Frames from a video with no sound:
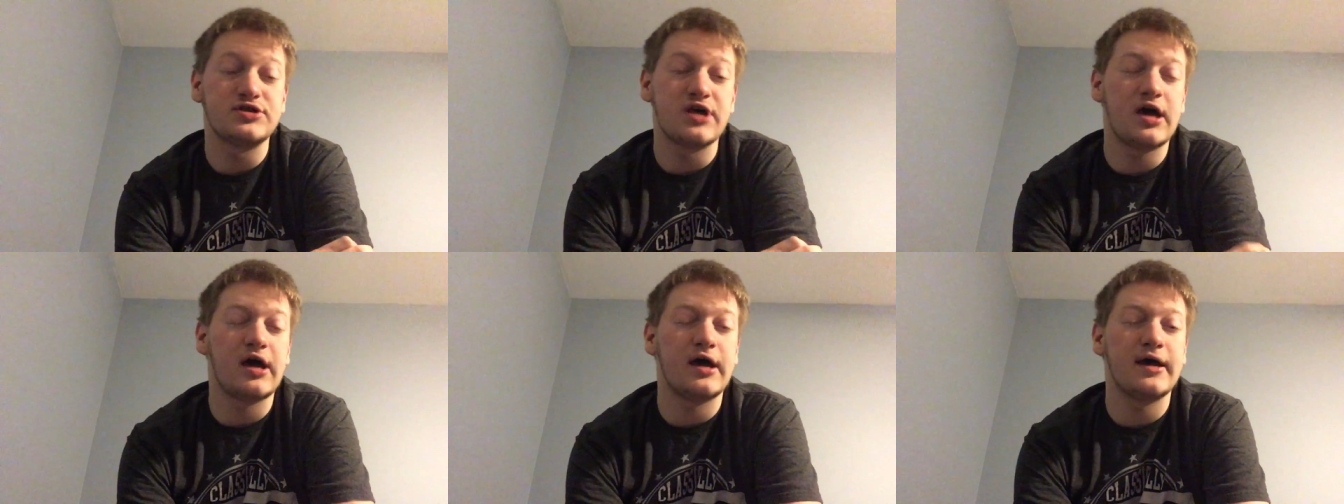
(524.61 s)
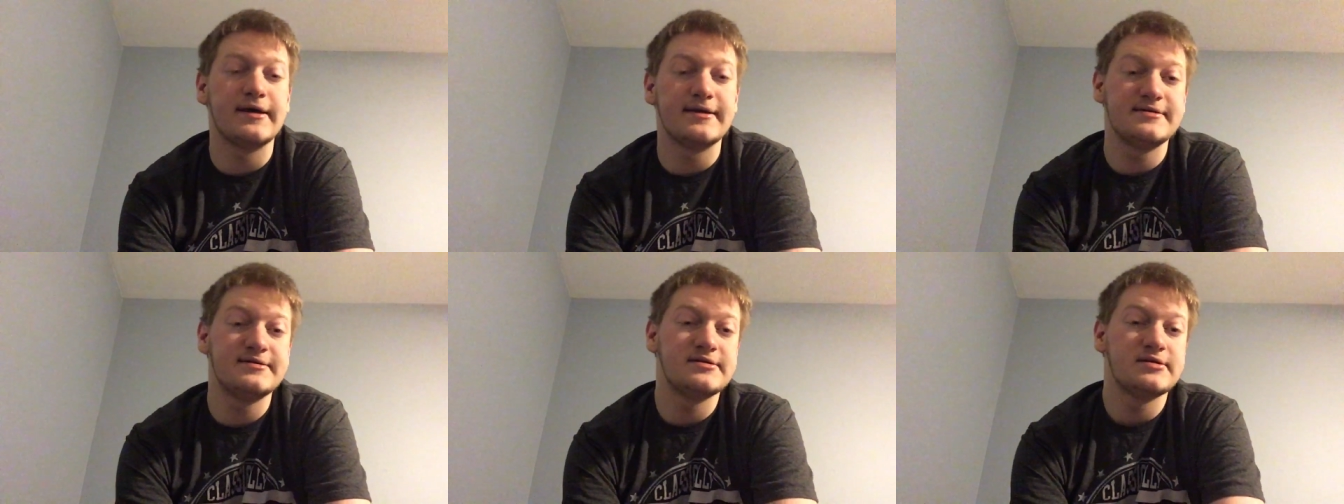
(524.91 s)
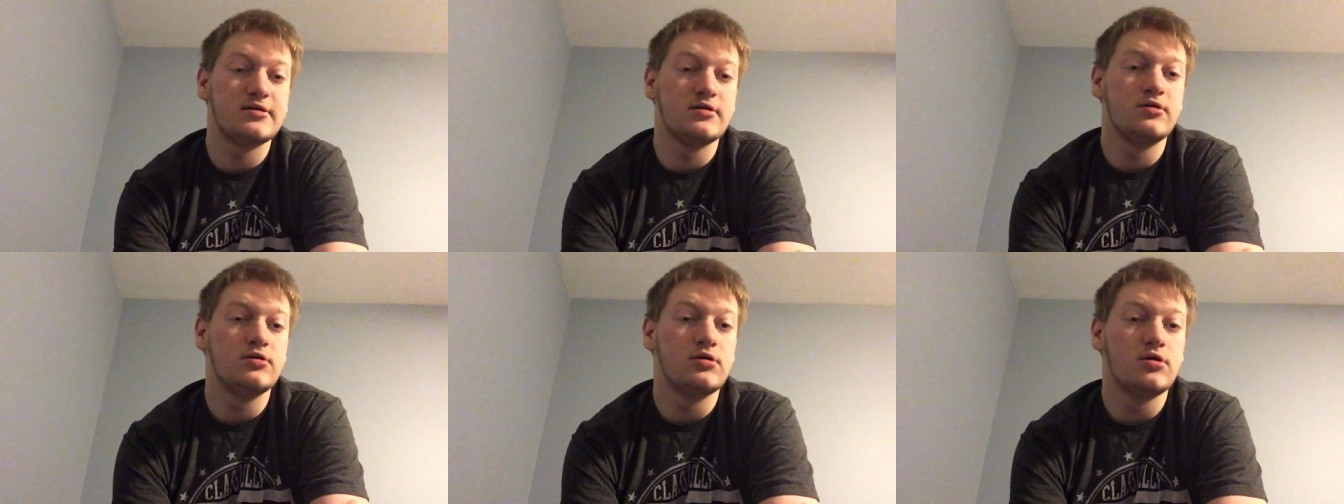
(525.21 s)
sides.
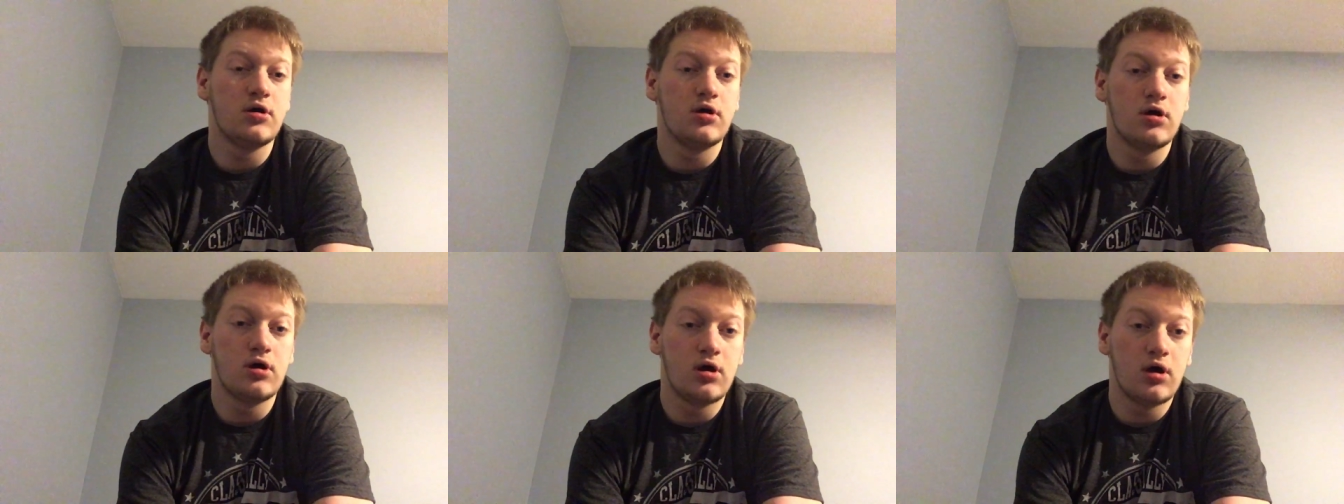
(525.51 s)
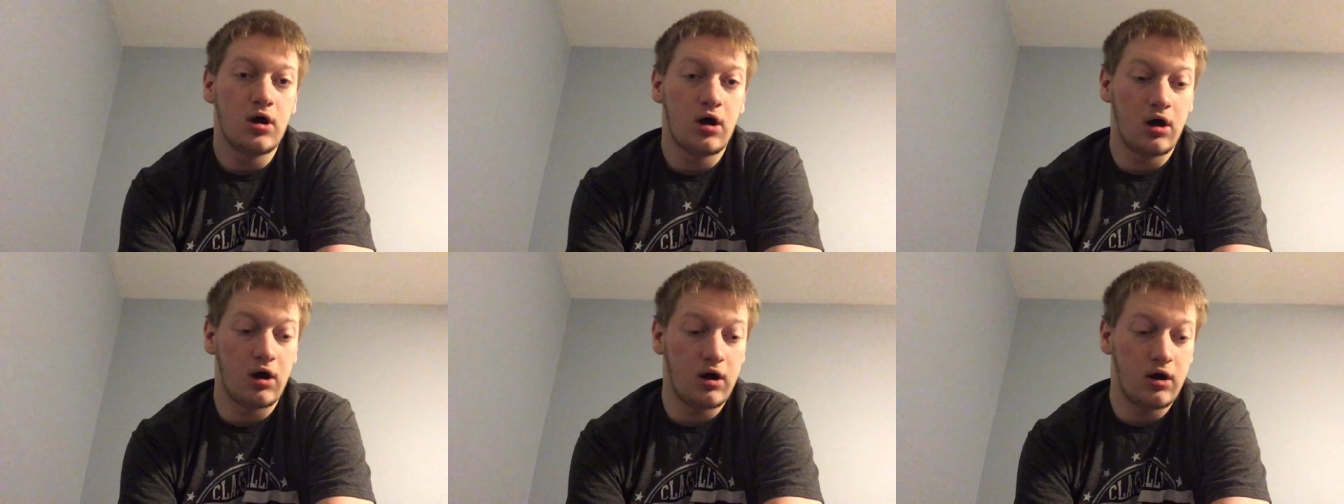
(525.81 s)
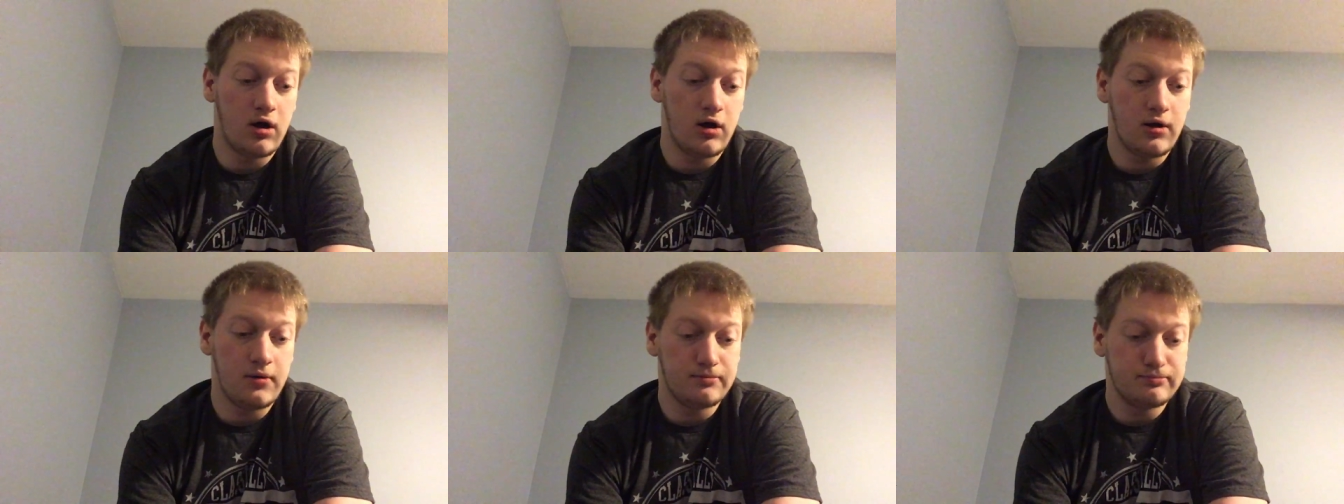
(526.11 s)

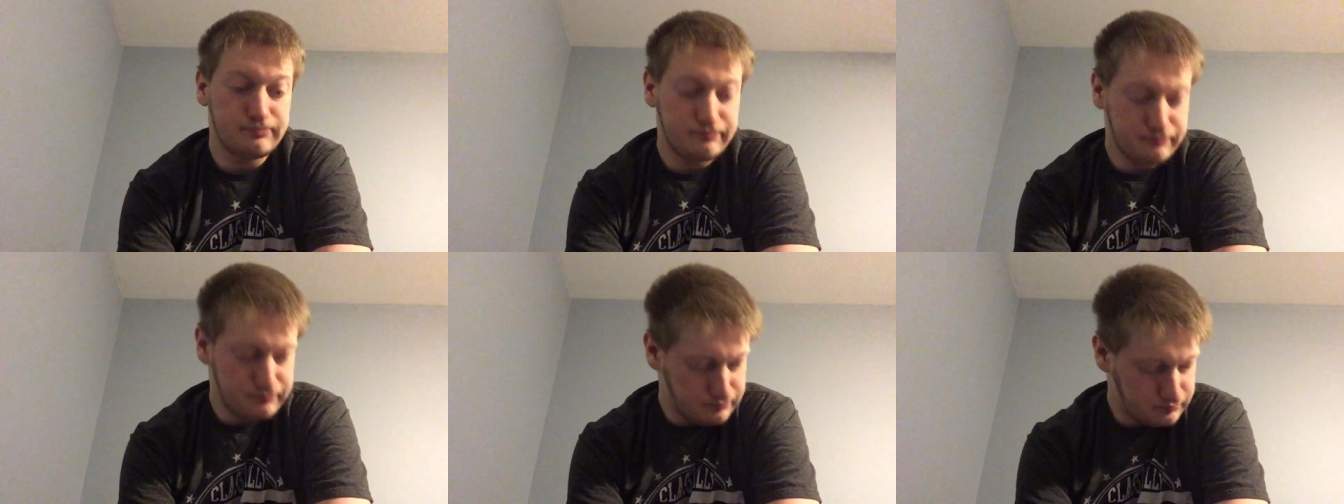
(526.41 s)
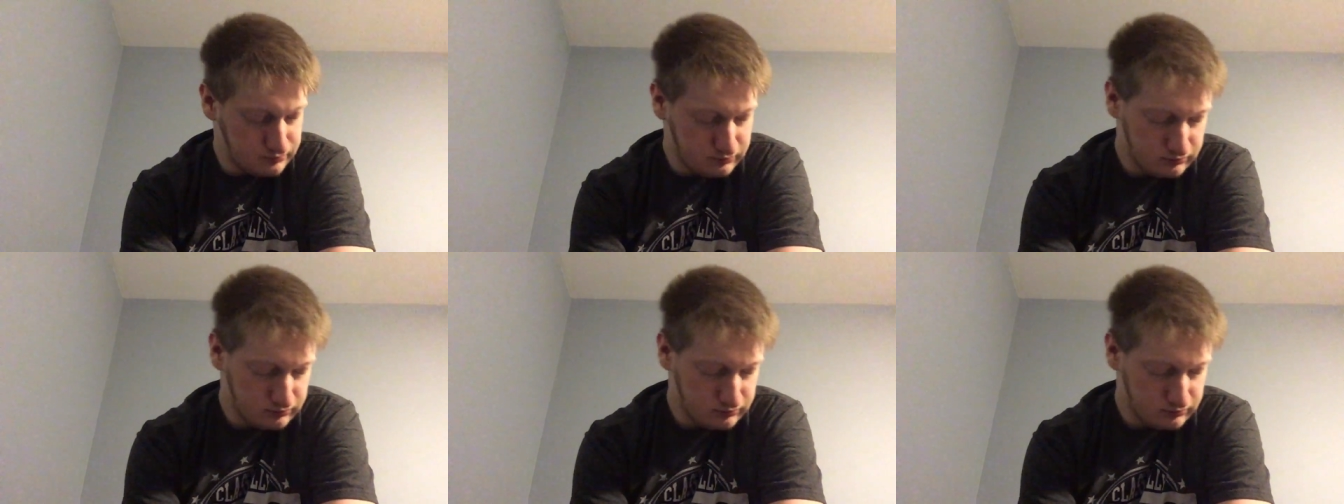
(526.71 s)
Um,